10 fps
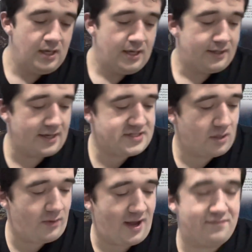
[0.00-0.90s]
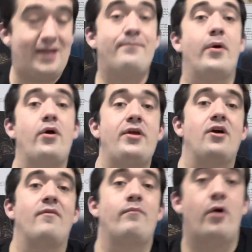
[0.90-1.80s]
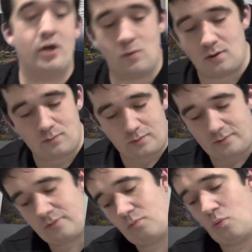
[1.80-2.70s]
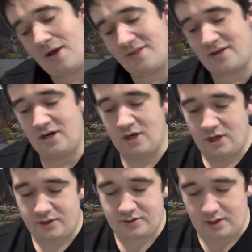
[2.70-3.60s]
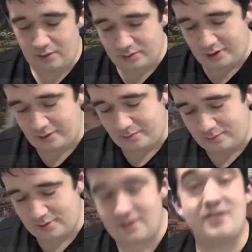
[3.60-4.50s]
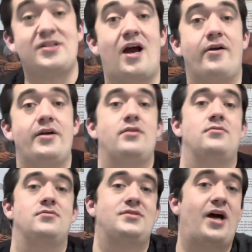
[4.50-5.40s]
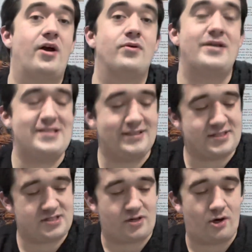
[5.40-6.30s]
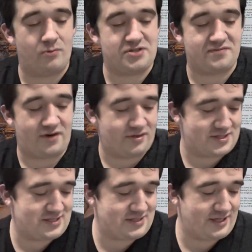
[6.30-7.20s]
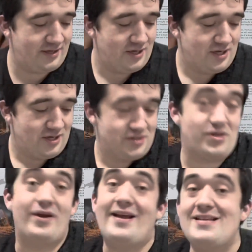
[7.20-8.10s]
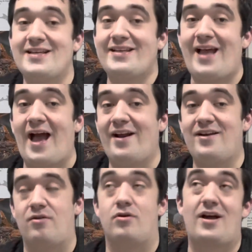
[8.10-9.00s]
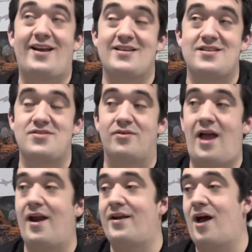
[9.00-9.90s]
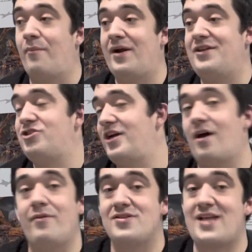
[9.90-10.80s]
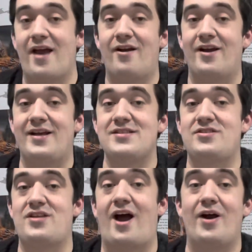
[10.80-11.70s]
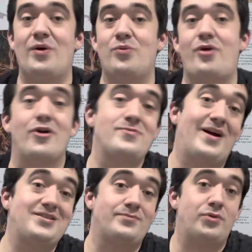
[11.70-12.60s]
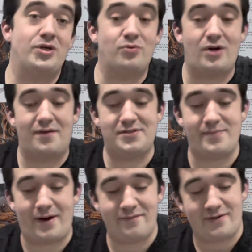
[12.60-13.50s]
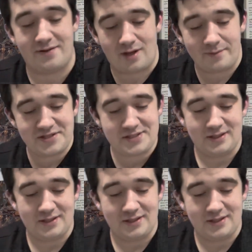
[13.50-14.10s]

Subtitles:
Next up, we have the Burning of Mechwood with Durdle. Tariel. Tariel is in this scenario, which is very nice to see. So is it oh, I guess it's not canon now, but in GW's canon, I guess Tariel goes back to Mechwood after the Battle of 5 Armies.